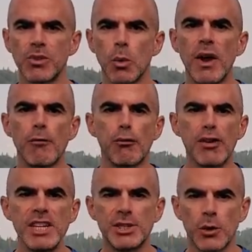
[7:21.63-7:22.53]
We have
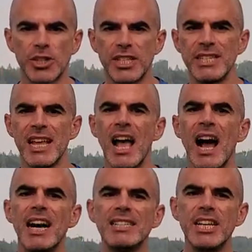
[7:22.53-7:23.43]
resources,
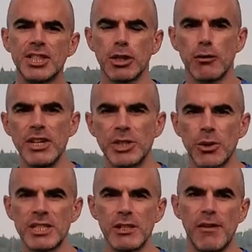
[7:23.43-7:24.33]
additional
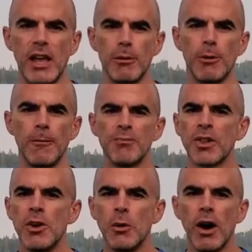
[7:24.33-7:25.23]
resources available
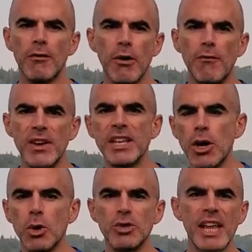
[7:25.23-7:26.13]
of
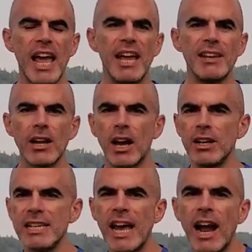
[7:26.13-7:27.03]
videos and an
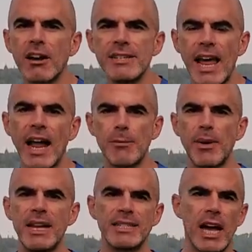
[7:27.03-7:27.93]
entire
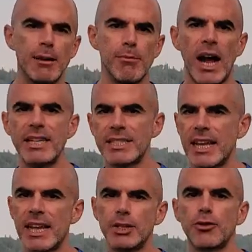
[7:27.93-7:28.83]
database on
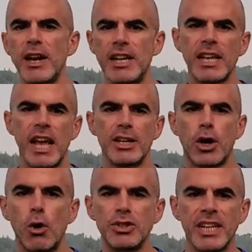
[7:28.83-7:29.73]
mindset and training and
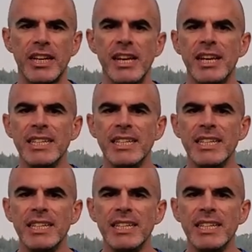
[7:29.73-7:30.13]
coaching,